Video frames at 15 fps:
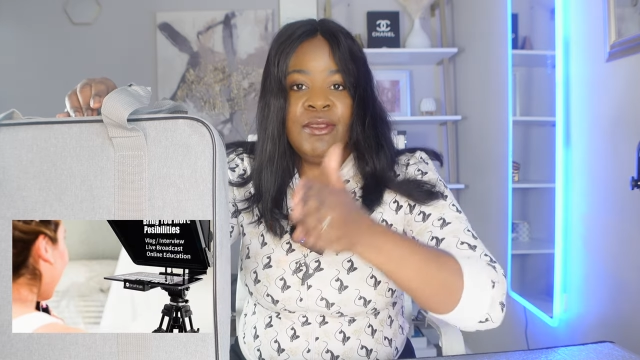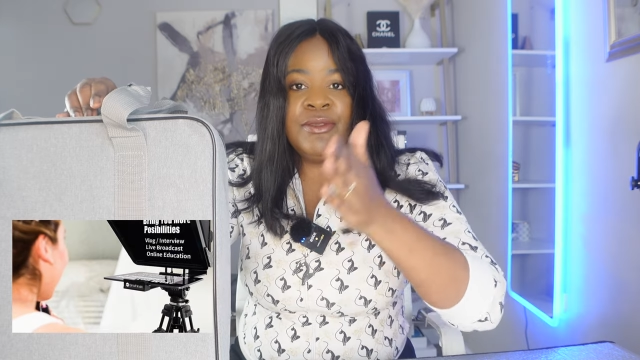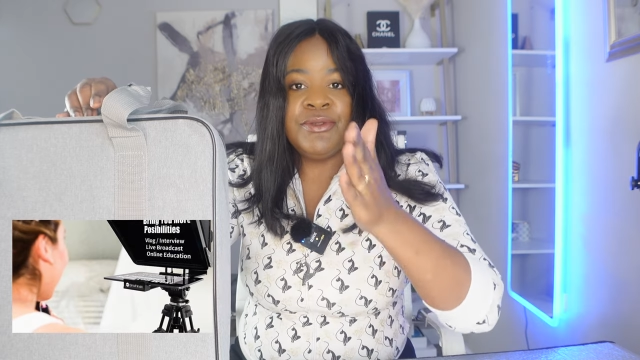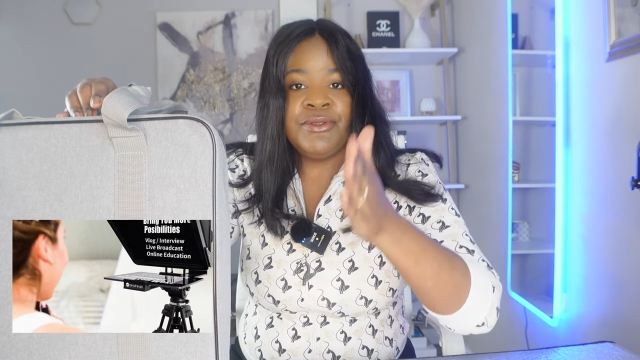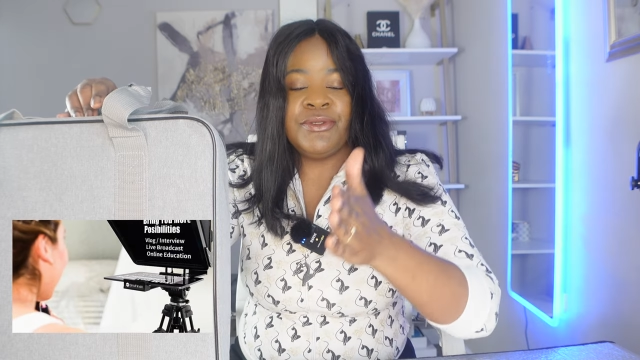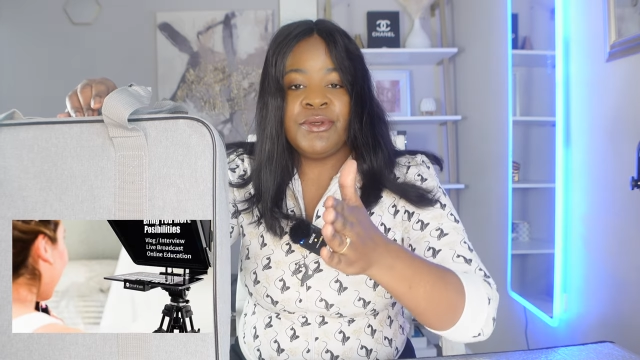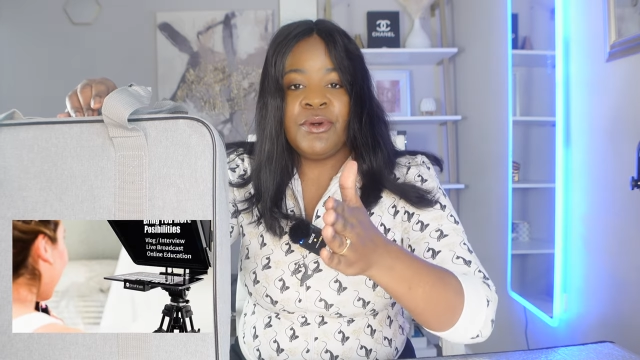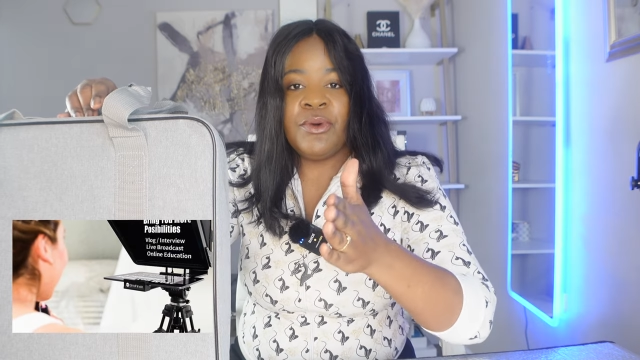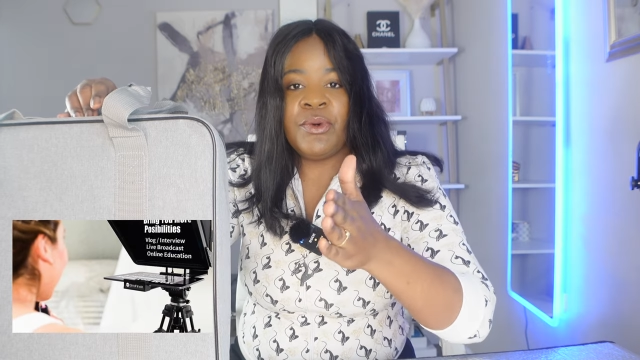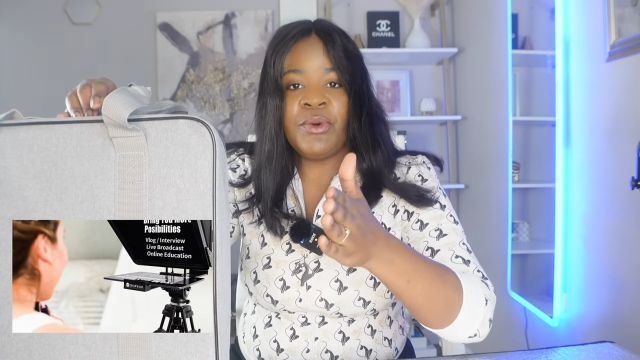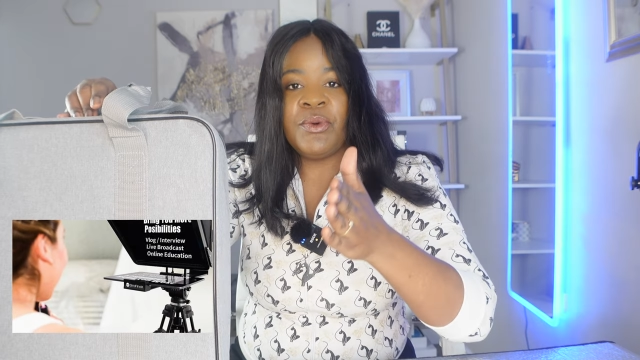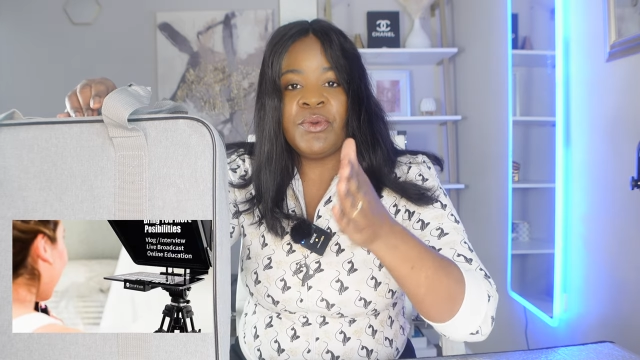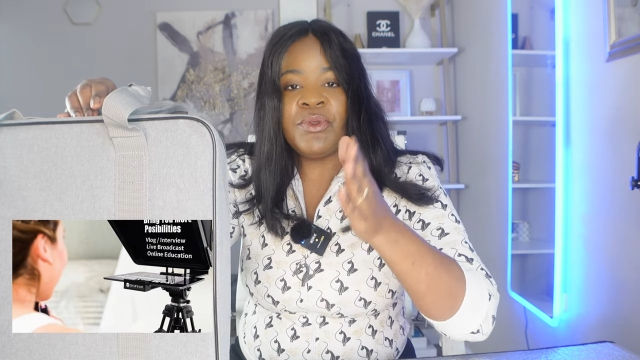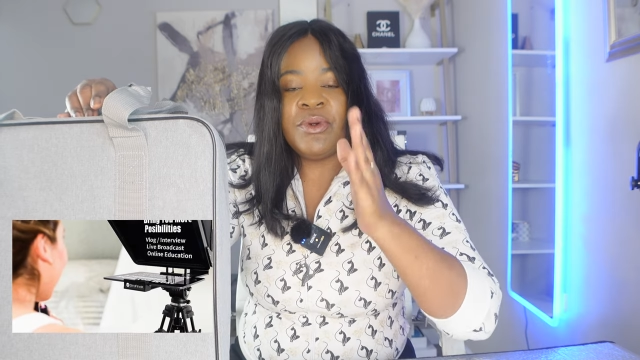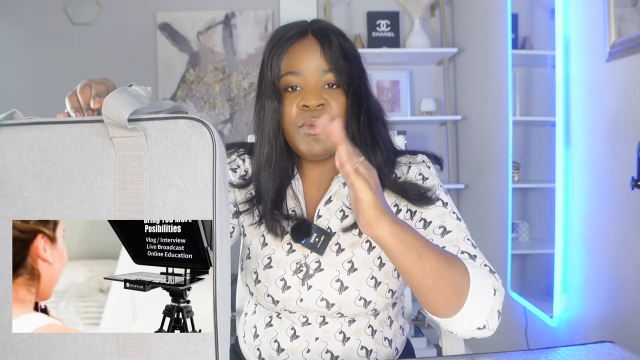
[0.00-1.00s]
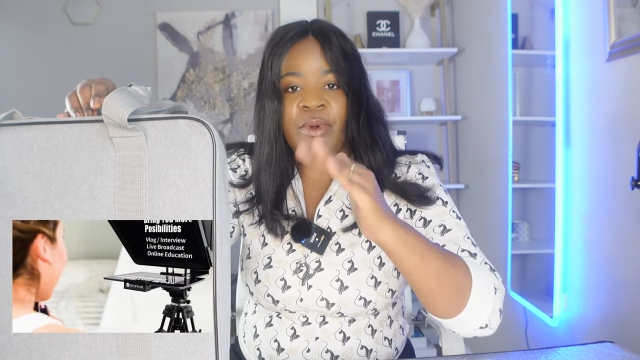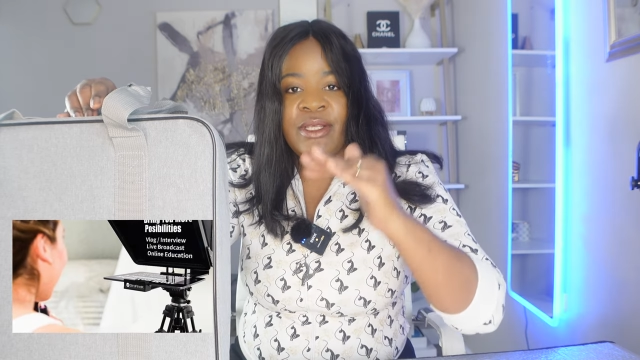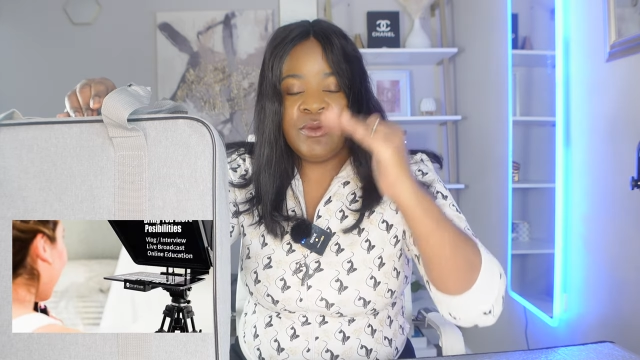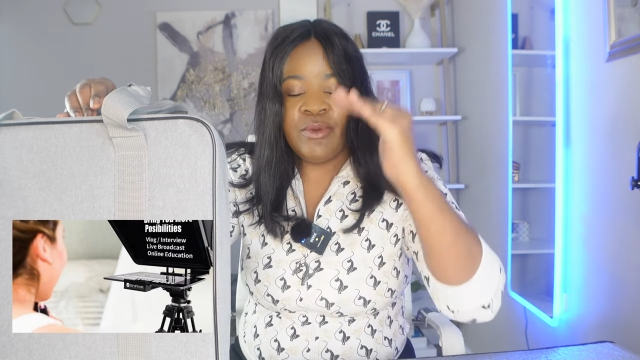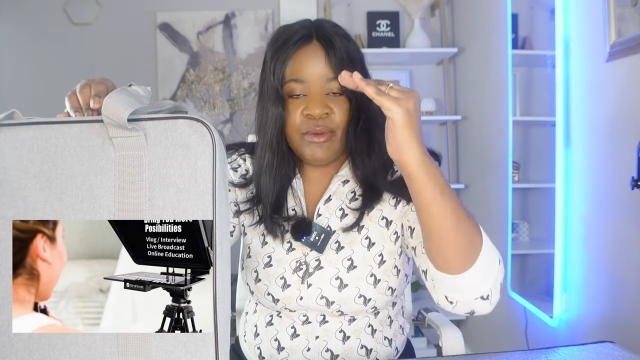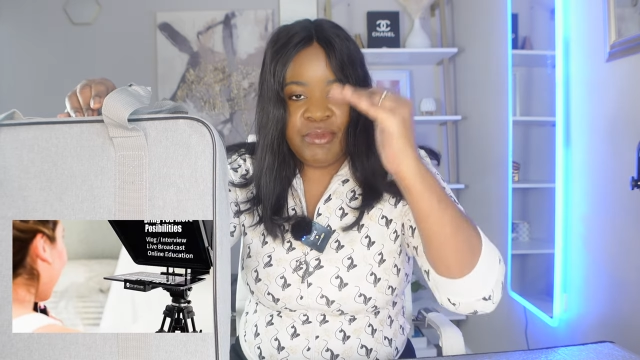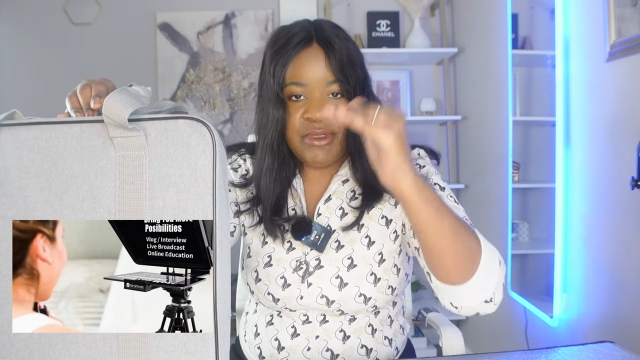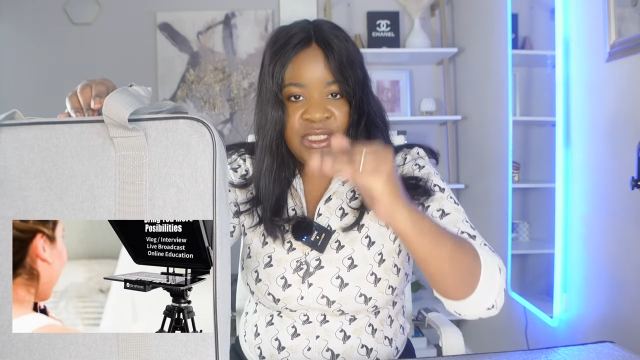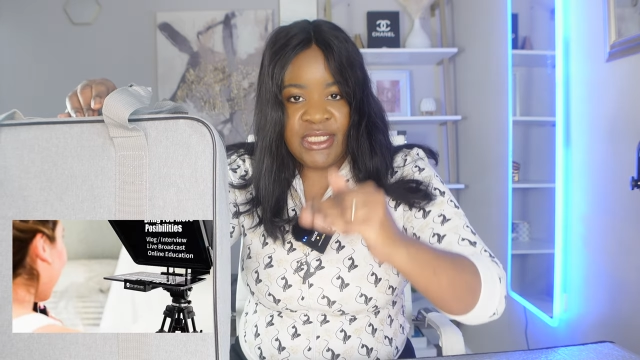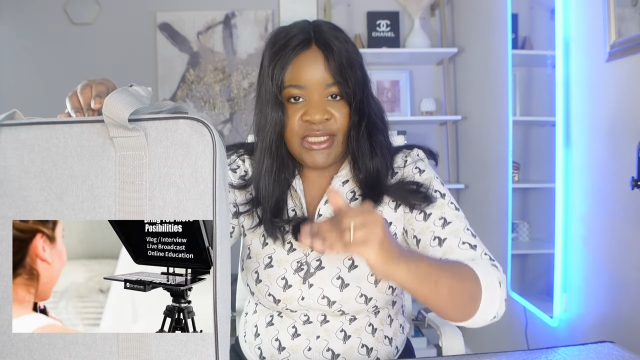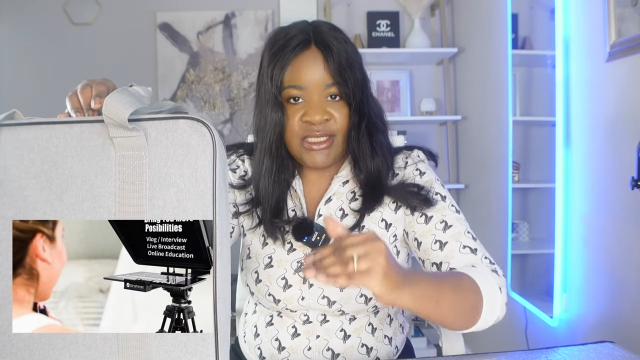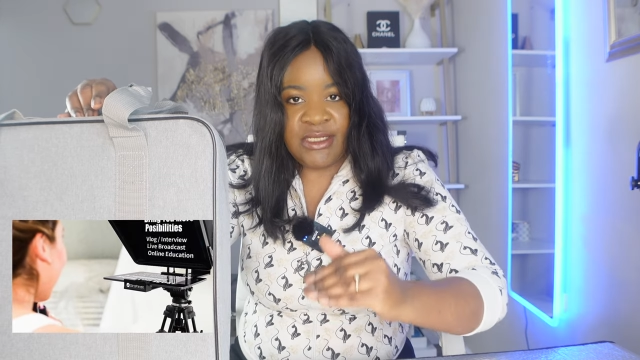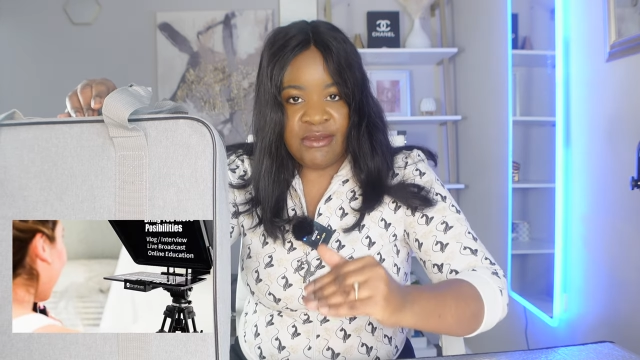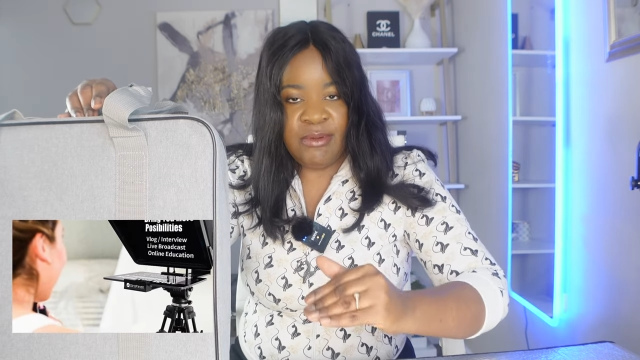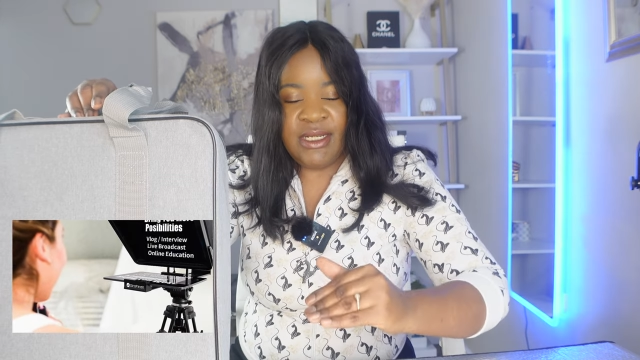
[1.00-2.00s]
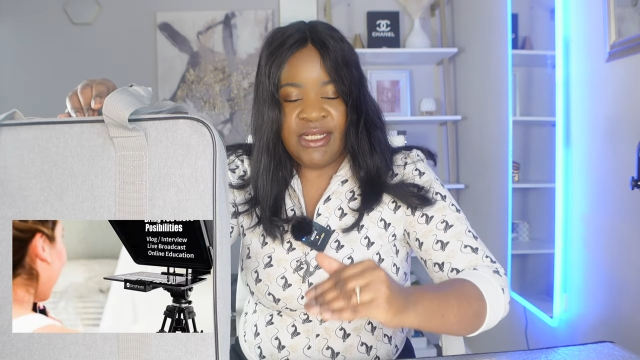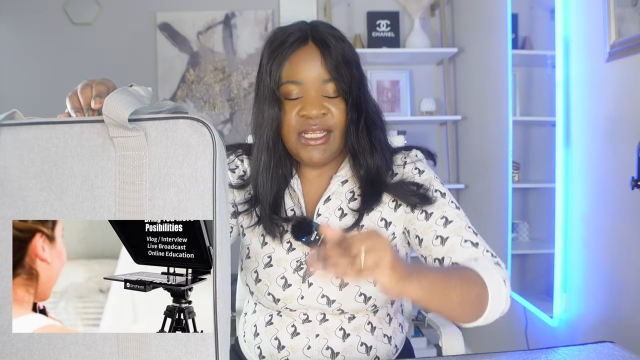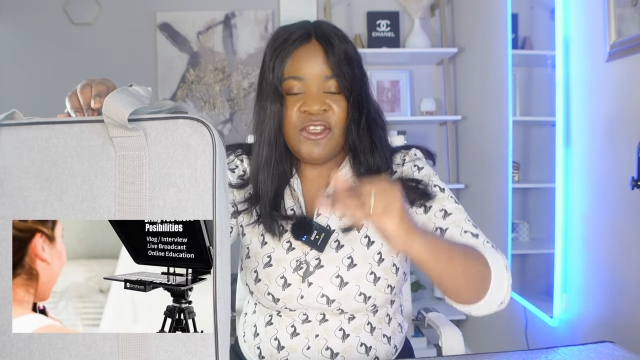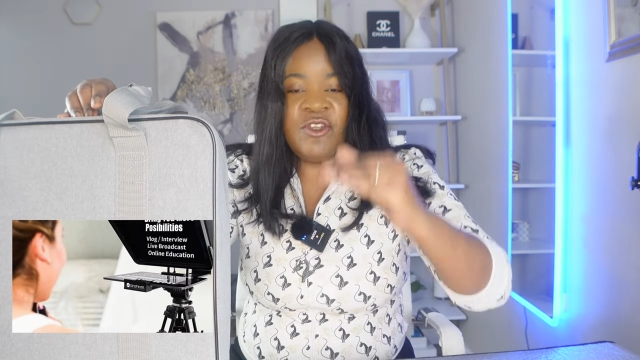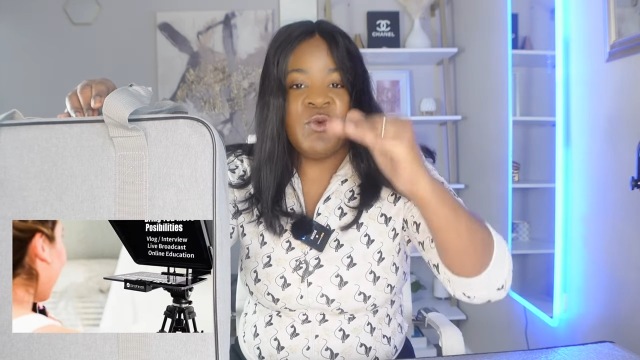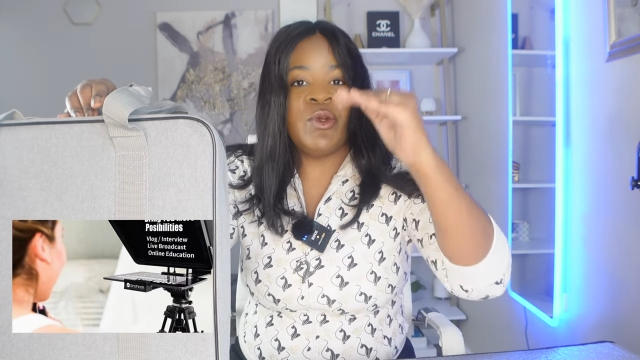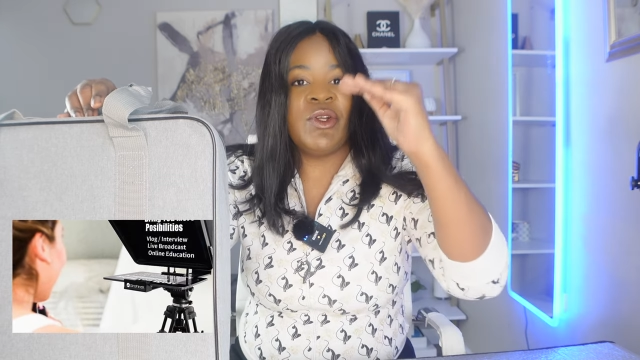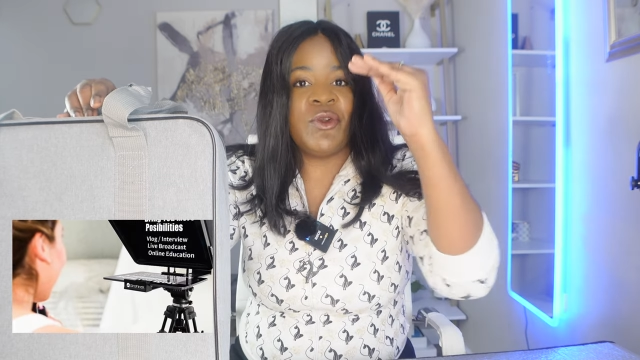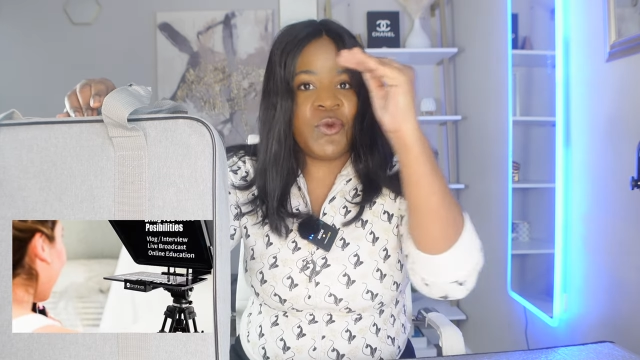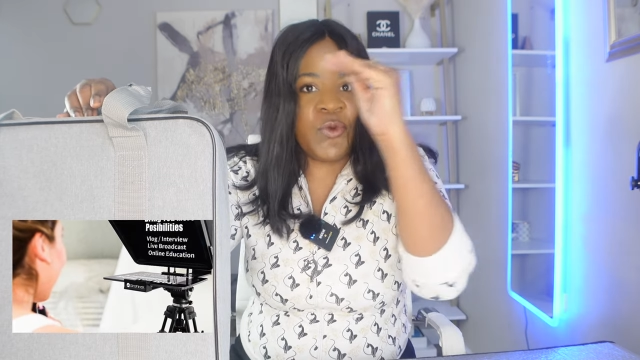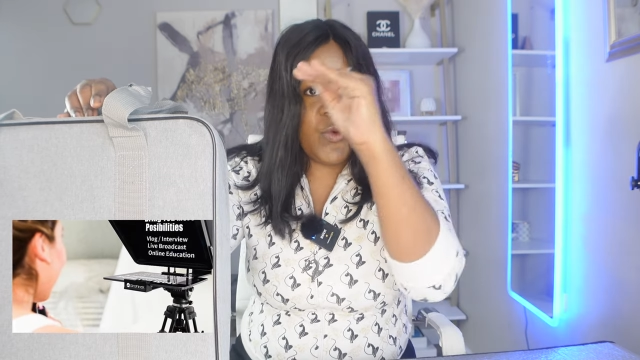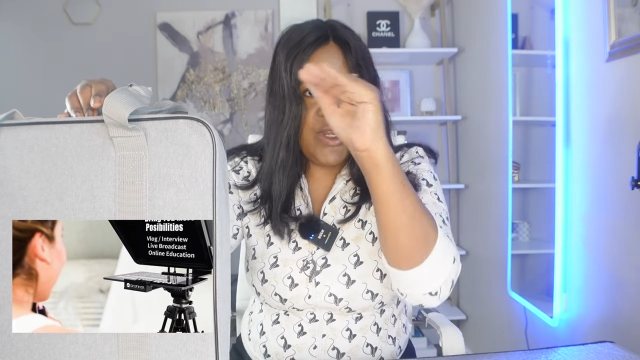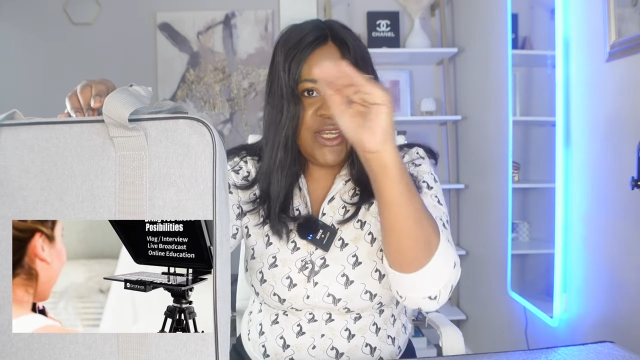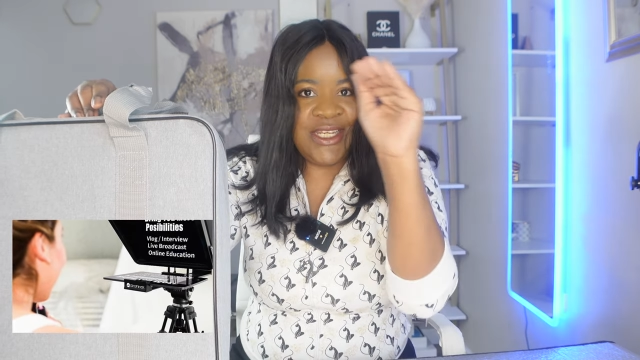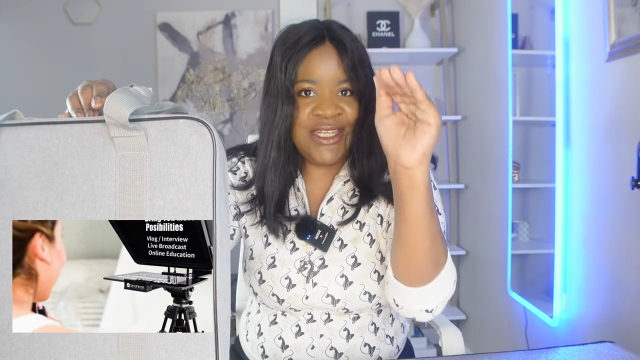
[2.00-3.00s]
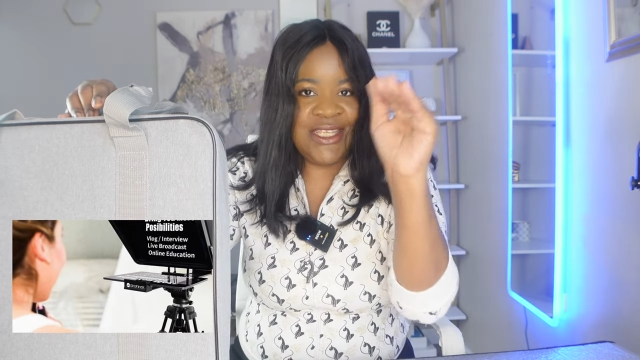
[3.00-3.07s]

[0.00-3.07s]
So the words will be just displayed, and you will read.